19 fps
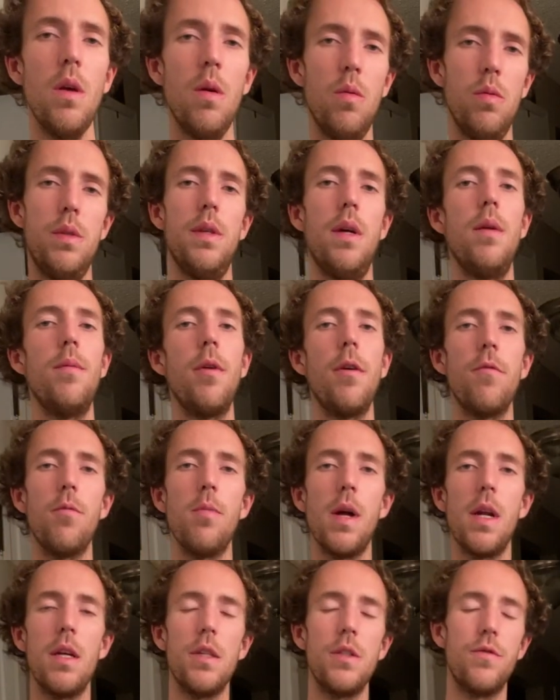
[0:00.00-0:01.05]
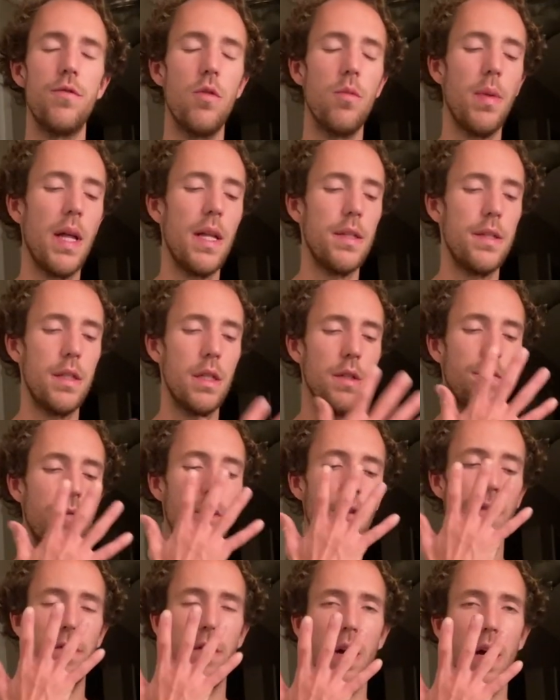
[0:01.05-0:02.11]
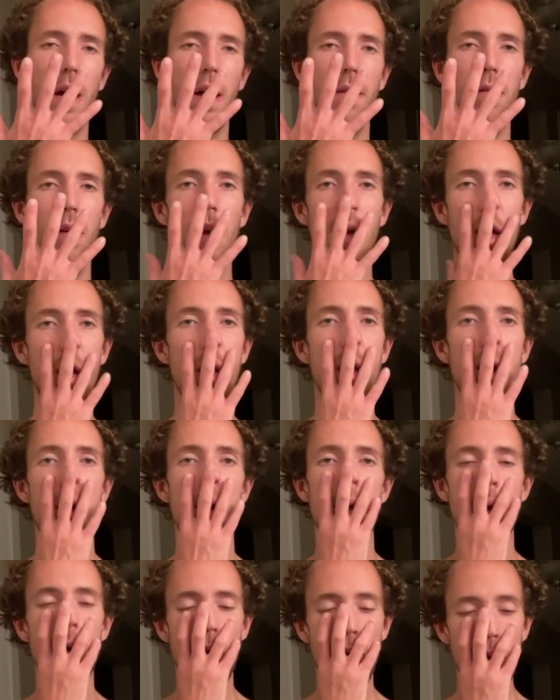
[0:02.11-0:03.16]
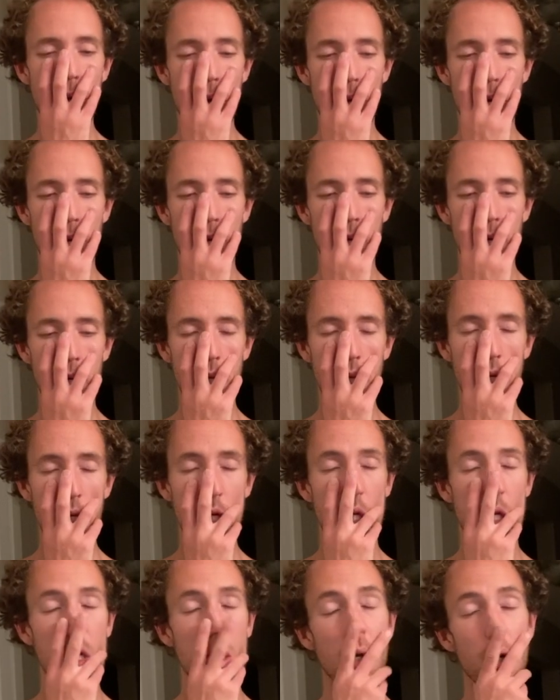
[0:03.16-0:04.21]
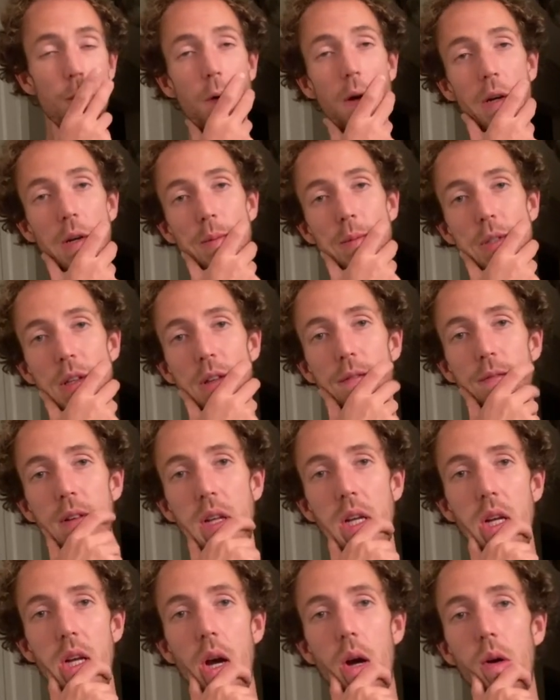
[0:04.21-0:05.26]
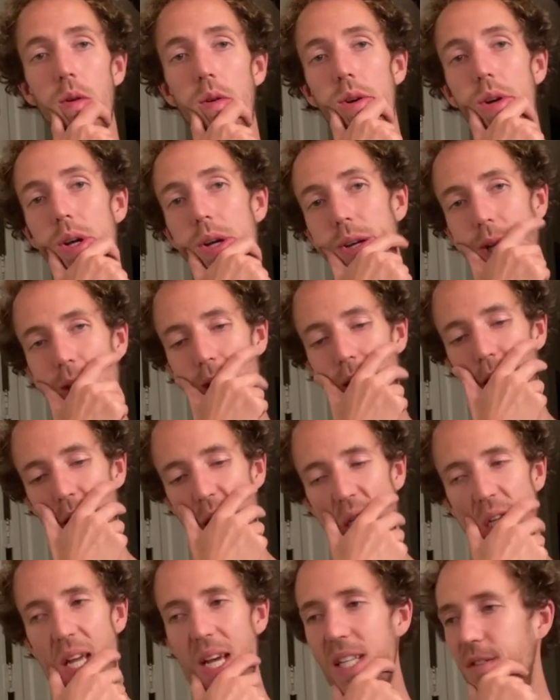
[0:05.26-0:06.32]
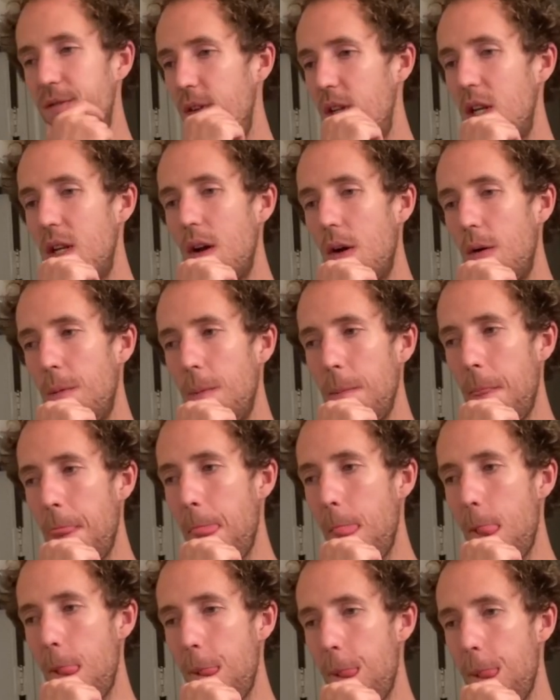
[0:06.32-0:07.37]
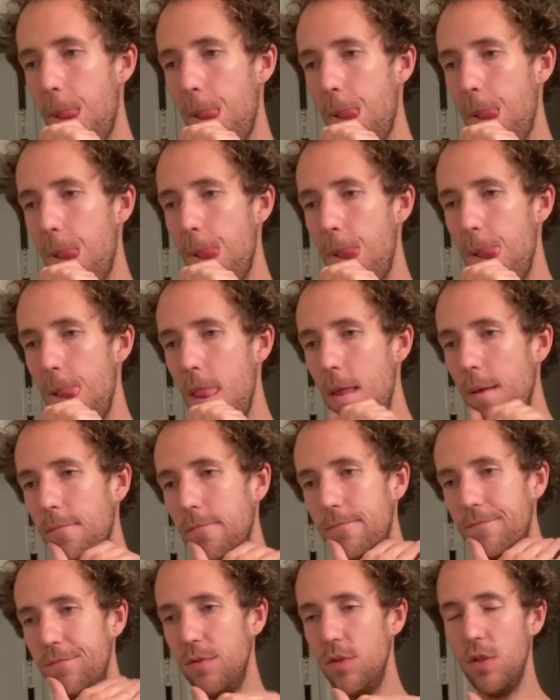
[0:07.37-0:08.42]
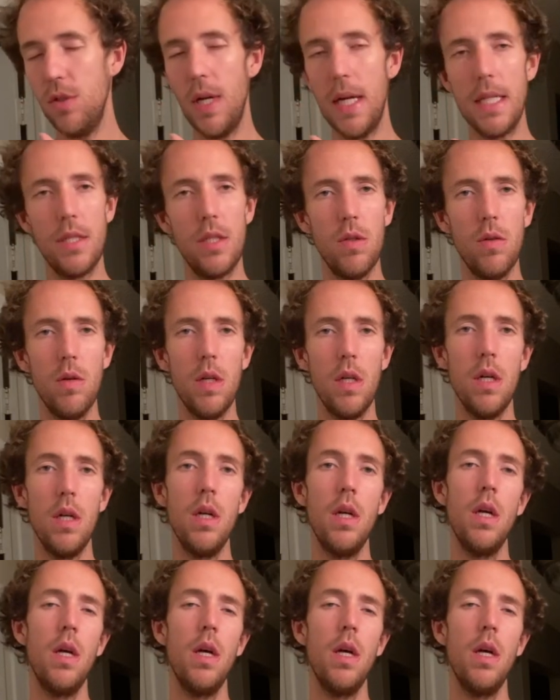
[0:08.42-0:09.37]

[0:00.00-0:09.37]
What's up everybody, it's Fruit by the Six Foot Five and welcome to the video. Today's video, straight to it.